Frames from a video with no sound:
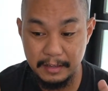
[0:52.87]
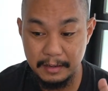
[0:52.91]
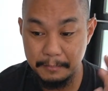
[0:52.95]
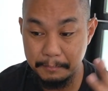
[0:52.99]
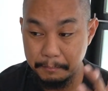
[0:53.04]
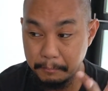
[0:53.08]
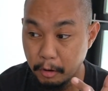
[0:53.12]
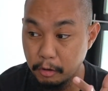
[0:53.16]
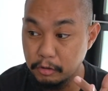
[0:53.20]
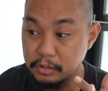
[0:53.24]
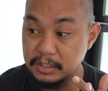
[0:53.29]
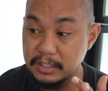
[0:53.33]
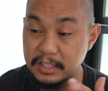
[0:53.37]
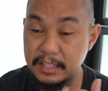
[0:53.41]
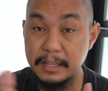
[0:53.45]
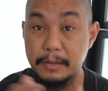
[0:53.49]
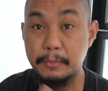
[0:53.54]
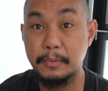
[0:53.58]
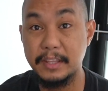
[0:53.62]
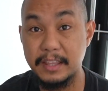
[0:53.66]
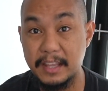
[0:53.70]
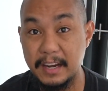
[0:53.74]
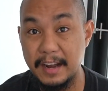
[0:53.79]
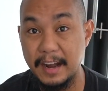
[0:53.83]
mostly
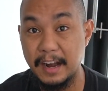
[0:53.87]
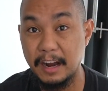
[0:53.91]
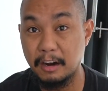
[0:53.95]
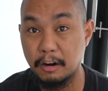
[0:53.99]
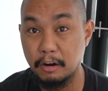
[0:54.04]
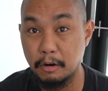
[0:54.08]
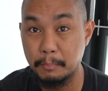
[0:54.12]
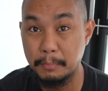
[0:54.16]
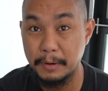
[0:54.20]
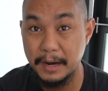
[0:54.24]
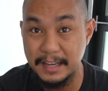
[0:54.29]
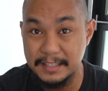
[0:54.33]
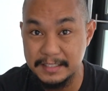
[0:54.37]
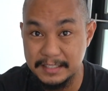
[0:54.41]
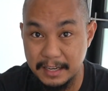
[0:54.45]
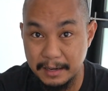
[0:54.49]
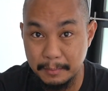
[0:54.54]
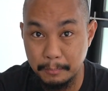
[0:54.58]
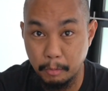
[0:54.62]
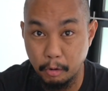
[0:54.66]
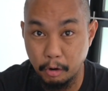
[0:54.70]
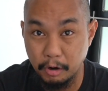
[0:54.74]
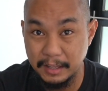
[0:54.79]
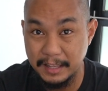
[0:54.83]
with an AeroPress and a
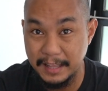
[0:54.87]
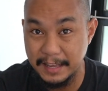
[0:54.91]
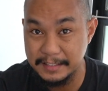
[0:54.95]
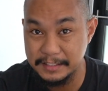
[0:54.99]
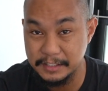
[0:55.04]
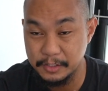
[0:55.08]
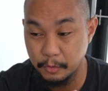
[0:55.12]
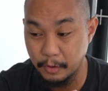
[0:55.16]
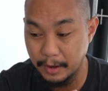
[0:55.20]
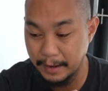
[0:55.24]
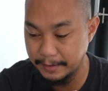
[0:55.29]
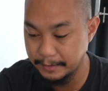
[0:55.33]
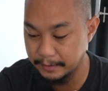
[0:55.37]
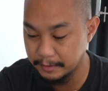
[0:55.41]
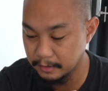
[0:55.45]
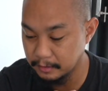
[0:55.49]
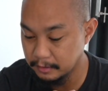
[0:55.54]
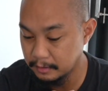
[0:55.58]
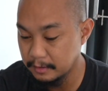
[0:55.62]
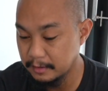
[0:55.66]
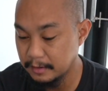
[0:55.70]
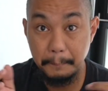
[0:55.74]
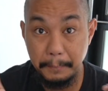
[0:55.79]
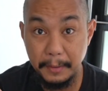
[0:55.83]
Porlex grinder.